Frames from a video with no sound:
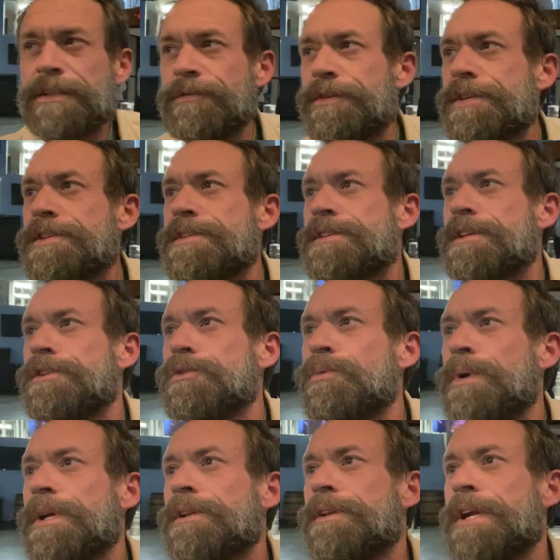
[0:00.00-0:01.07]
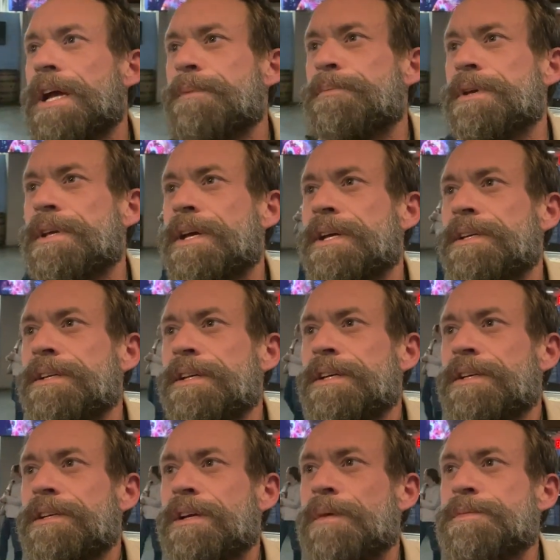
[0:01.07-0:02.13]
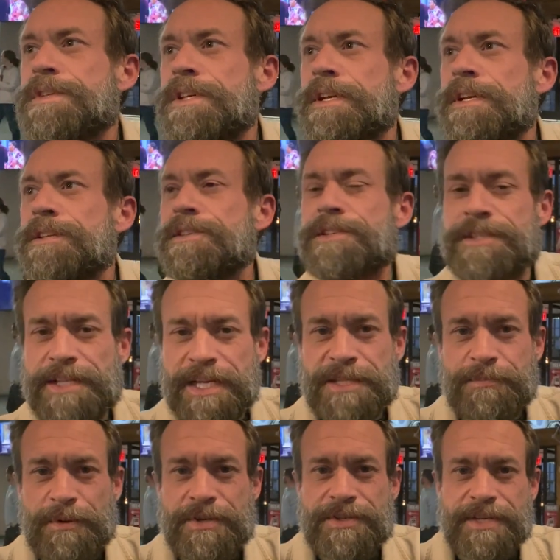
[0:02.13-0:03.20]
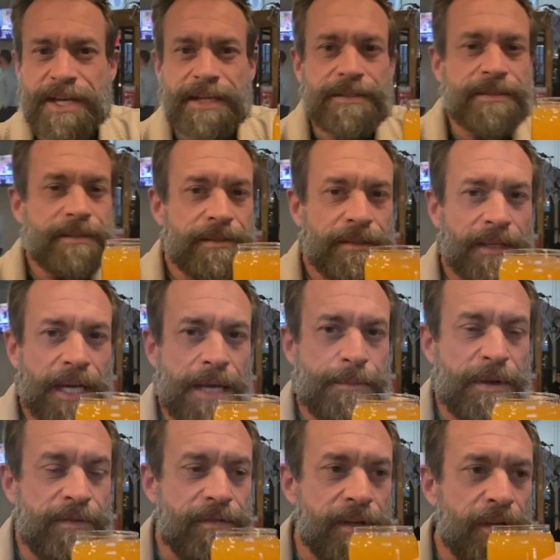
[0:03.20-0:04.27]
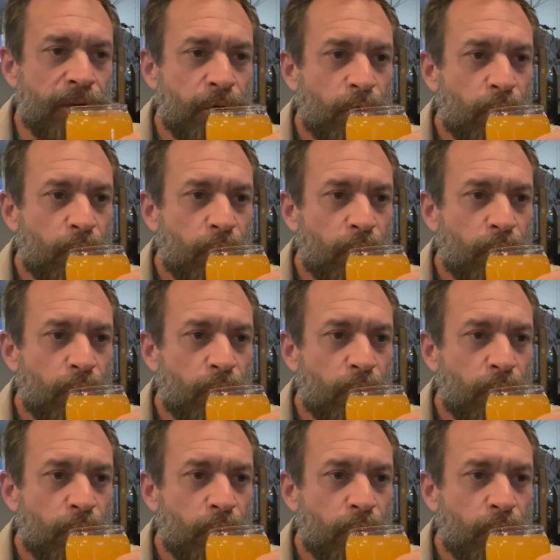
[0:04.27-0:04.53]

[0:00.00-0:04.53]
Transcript: This is a New England IPA, comes in at 6% ABV.